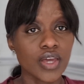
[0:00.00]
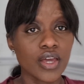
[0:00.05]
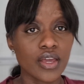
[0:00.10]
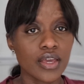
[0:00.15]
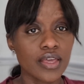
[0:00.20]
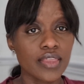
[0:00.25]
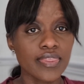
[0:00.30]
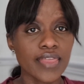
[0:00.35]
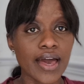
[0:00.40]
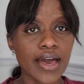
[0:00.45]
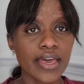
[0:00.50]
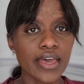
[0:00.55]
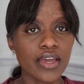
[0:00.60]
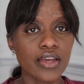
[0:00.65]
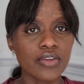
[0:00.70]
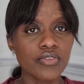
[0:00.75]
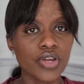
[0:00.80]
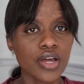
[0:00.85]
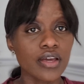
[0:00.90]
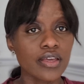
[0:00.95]
in that
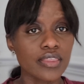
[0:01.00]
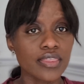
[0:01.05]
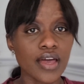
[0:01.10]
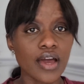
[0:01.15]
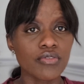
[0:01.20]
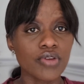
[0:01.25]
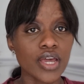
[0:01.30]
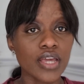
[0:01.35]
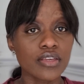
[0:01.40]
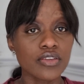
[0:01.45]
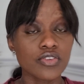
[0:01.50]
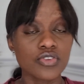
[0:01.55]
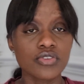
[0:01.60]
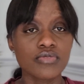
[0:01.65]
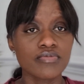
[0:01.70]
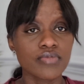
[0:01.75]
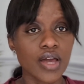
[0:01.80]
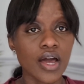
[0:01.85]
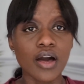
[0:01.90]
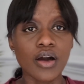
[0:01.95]
area, in that range.
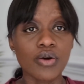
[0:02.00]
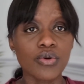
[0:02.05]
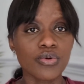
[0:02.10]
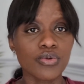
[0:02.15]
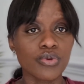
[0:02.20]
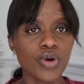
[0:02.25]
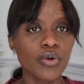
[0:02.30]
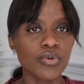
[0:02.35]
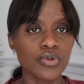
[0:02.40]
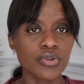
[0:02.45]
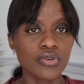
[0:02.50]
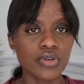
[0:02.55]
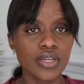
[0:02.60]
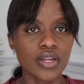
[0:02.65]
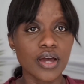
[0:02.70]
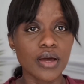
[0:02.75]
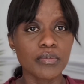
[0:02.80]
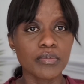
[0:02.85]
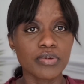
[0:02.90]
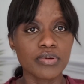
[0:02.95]
I'll look it
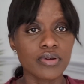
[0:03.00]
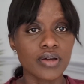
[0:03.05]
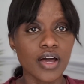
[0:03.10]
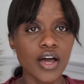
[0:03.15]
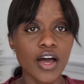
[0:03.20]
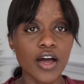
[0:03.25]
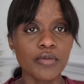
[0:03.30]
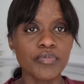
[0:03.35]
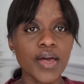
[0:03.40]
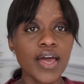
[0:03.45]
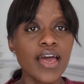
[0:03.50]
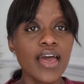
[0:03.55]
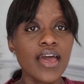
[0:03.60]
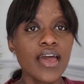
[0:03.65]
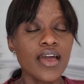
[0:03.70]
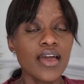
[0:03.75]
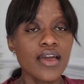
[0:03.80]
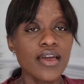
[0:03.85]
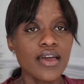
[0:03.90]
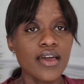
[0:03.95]
up.
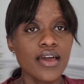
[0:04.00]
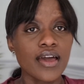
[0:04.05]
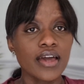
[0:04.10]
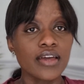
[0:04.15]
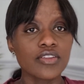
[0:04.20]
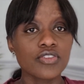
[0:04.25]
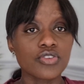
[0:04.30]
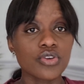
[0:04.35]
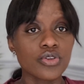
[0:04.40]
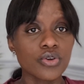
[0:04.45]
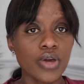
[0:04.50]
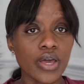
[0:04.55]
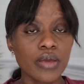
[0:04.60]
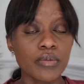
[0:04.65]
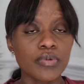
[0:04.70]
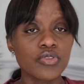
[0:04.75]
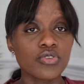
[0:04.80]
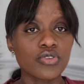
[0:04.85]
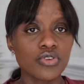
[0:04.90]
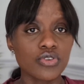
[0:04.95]
And so you're
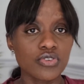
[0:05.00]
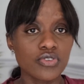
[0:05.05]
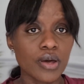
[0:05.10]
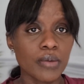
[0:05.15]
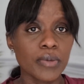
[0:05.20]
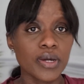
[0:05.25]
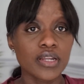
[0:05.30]
able to use that money